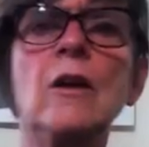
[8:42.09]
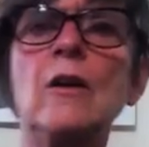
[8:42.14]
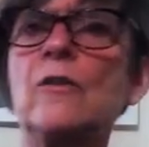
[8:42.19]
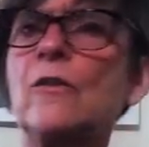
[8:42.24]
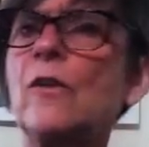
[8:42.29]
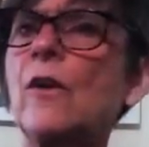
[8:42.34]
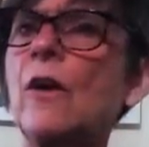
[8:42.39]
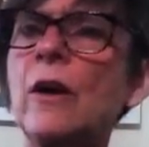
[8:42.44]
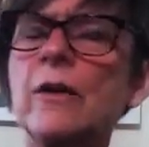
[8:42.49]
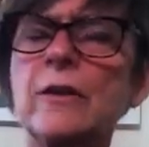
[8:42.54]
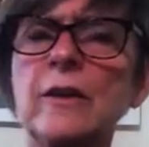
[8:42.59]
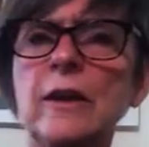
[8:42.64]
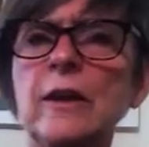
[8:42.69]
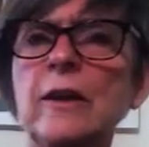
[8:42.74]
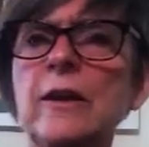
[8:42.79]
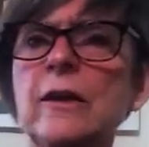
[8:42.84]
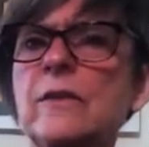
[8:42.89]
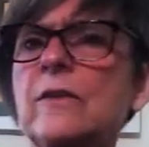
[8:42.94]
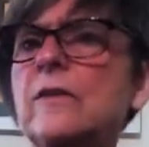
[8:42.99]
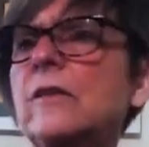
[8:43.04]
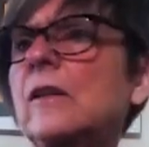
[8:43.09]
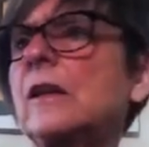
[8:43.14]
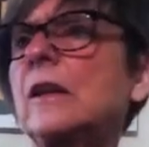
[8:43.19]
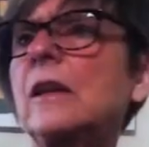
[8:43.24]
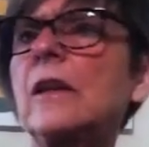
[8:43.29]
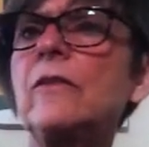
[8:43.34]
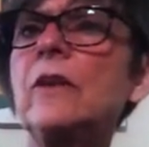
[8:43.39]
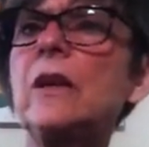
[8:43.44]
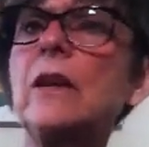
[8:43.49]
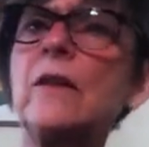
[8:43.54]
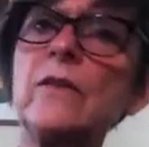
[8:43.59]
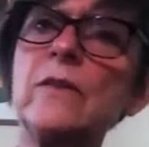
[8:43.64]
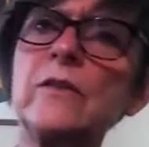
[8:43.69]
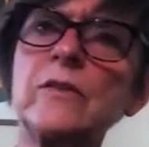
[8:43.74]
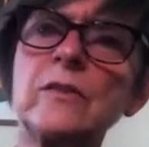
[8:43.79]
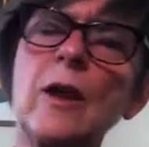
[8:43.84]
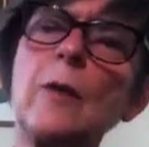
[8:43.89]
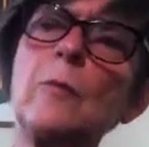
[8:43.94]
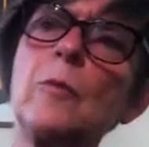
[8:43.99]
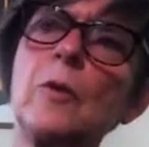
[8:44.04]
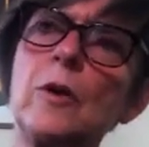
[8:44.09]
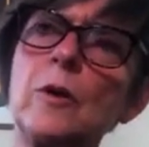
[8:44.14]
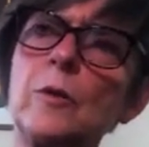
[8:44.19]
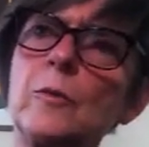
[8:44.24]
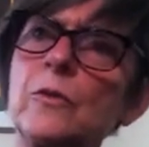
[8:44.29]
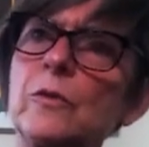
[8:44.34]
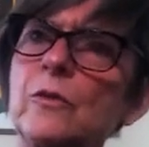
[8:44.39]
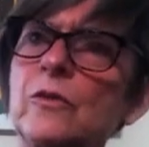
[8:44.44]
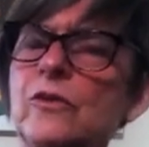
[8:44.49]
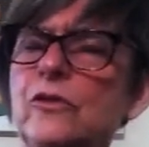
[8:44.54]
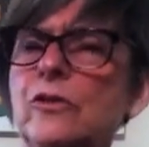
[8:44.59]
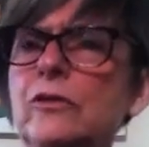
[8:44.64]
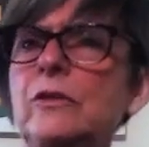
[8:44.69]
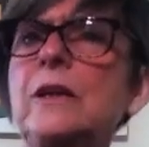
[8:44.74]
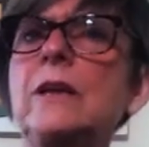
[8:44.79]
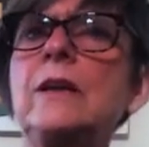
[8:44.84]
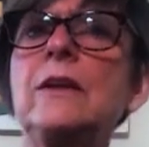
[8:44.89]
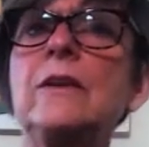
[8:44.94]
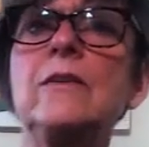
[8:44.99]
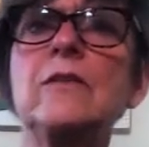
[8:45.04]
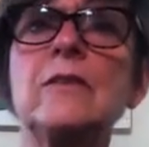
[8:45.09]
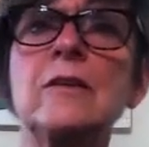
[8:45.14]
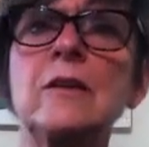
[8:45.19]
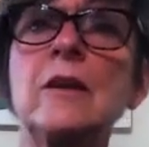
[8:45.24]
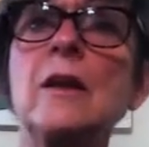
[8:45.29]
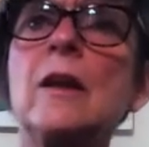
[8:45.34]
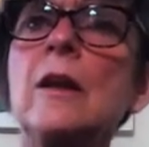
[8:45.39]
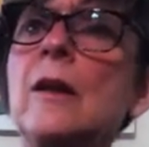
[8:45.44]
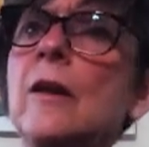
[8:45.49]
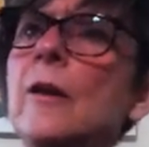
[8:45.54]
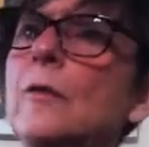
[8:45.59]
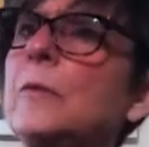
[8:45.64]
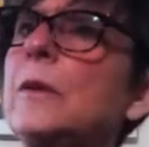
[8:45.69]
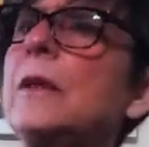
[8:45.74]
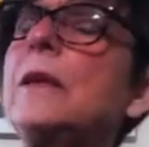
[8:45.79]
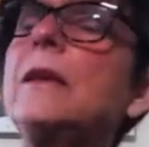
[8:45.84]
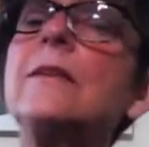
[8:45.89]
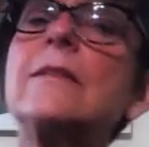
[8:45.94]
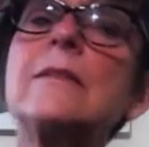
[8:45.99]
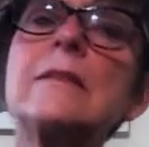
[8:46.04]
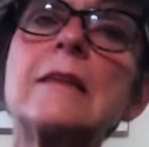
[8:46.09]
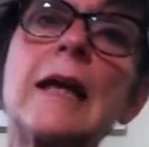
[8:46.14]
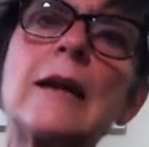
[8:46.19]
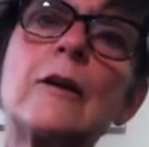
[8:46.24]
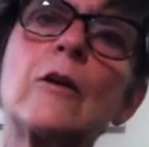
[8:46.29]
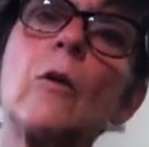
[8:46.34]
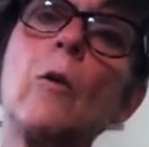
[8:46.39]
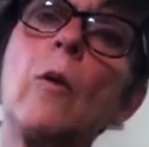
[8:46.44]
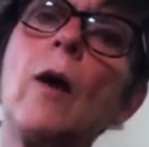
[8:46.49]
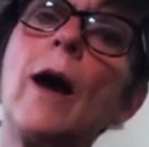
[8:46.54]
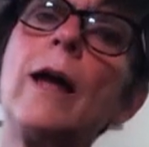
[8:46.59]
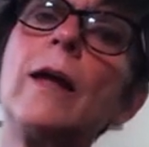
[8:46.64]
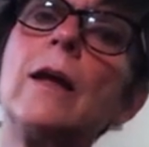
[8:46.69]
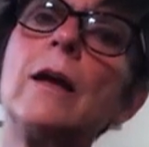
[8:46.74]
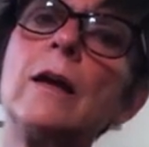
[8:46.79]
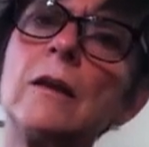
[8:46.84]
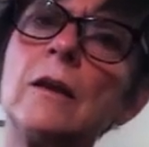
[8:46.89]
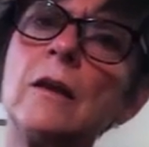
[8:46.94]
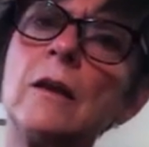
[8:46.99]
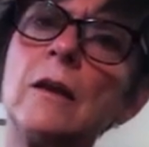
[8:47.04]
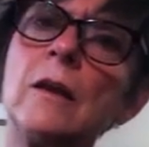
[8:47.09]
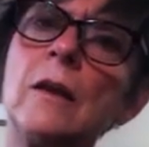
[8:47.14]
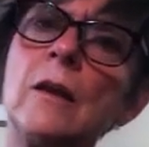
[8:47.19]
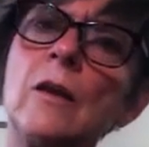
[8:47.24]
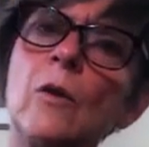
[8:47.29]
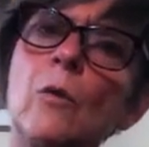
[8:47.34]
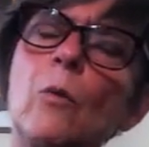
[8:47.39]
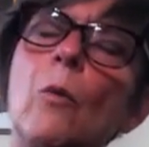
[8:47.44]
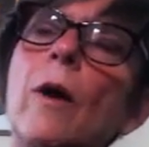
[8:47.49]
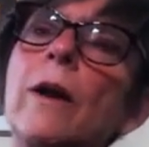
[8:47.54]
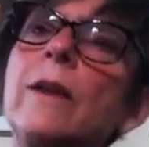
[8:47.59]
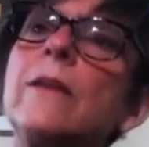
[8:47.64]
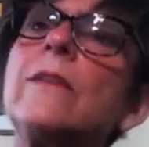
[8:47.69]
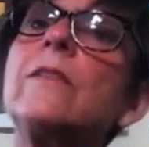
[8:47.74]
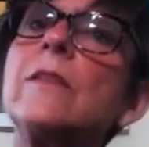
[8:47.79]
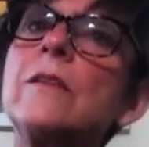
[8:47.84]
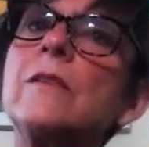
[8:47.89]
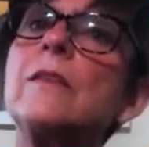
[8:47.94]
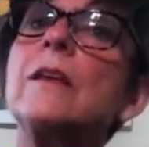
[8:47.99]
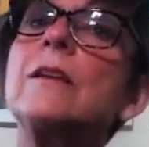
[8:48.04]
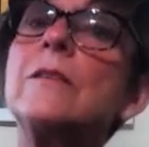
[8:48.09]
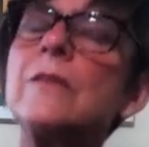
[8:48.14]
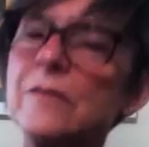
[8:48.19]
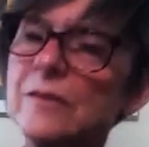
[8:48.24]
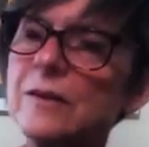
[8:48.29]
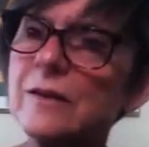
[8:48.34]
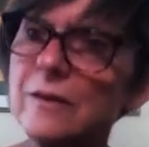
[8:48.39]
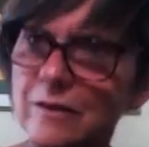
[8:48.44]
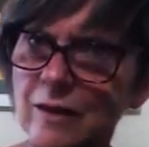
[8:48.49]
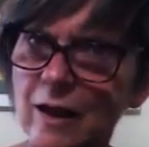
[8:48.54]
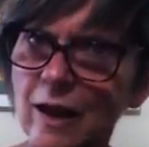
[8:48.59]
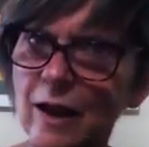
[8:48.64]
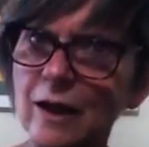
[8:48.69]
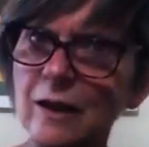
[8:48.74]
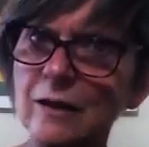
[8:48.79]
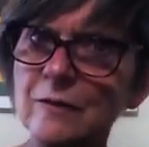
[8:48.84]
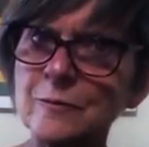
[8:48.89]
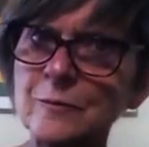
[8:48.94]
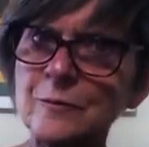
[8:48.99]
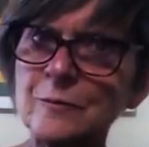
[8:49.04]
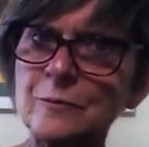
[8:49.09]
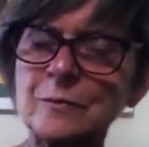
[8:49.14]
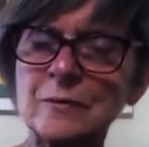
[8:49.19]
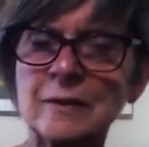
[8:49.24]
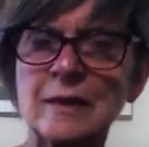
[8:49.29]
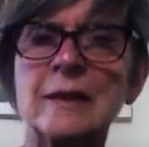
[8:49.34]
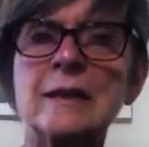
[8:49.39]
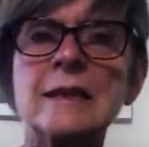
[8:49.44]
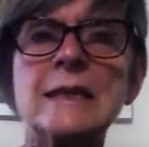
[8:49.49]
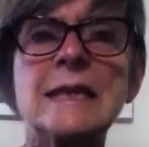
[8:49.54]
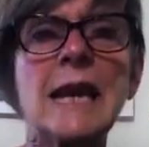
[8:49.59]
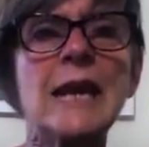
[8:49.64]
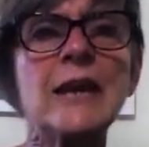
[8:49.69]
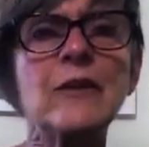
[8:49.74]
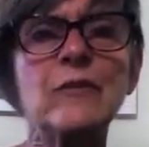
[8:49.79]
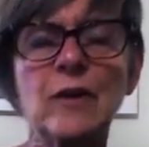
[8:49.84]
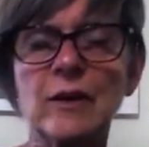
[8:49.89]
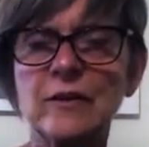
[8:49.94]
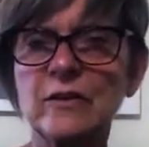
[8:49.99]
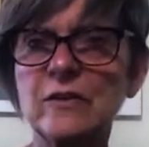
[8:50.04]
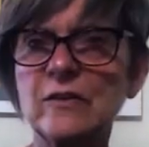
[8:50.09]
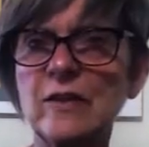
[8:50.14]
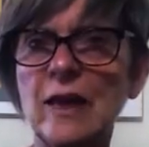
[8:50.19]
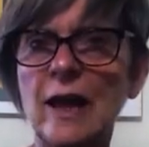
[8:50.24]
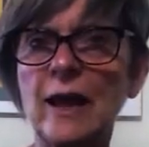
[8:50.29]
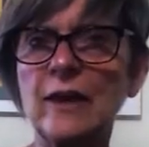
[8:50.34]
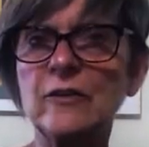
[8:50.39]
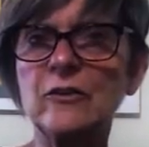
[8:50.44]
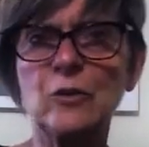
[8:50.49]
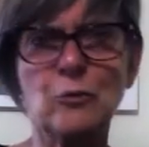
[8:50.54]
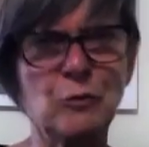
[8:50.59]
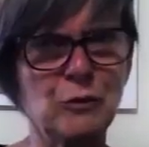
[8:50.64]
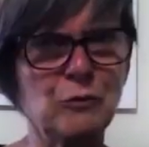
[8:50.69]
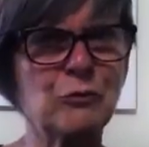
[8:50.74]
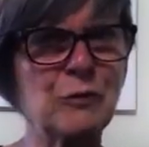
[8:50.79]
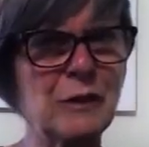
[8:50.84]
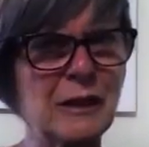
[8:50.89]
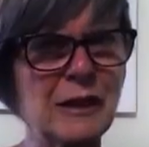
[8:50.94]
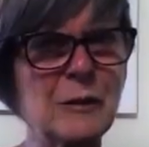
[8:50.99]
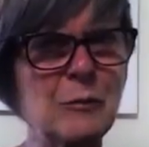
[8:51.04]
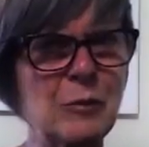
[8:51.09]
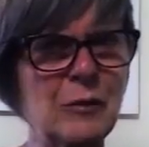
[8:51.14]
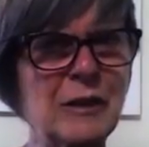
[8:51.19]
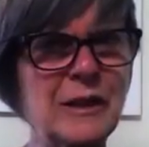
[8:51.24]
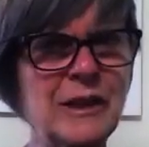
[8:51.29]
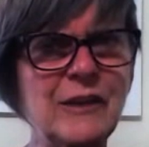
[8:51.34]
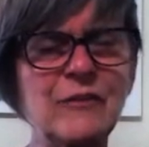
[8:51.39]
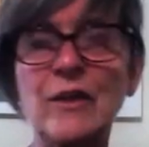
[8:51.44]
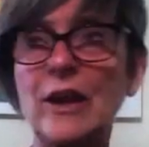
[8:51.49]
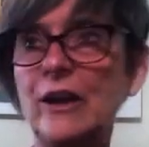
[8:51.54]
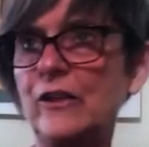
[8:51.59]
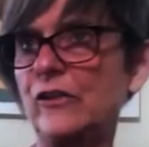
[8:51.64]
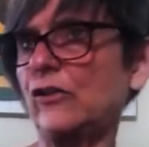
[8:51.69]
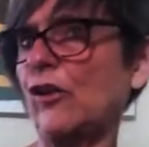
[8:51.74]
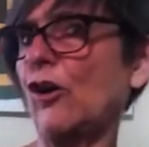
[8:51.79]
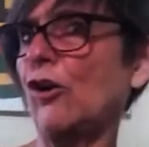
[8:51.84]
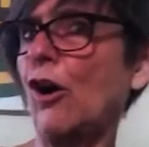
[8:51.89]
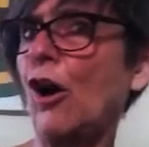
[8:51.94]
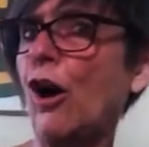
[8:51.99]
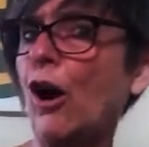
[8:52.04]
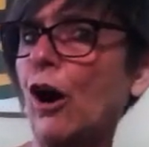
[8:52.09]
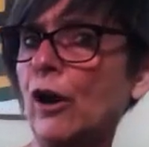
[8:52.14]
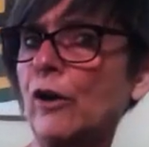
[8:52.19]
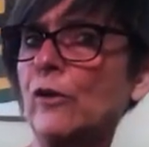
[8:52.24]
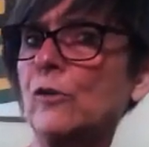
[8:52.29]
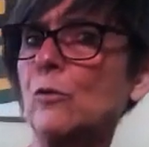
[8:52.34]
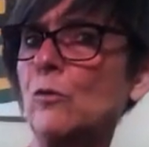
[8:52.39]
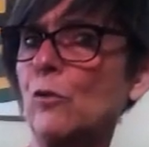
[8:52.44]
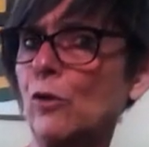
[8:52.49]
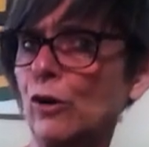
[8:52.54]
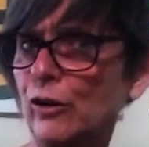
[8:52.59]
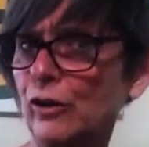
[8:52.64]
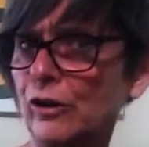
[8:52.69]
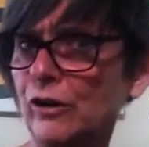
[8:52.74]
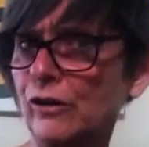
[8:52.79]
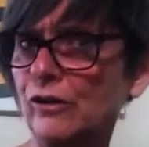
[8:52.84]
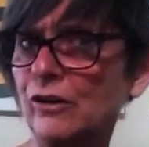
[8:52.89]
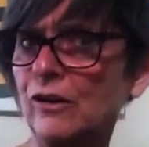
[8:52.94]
for our kids, and living in the suburbs with trees and peace and quiet. What is it that did that, that gave us that? Do we really believe that it's our hard work?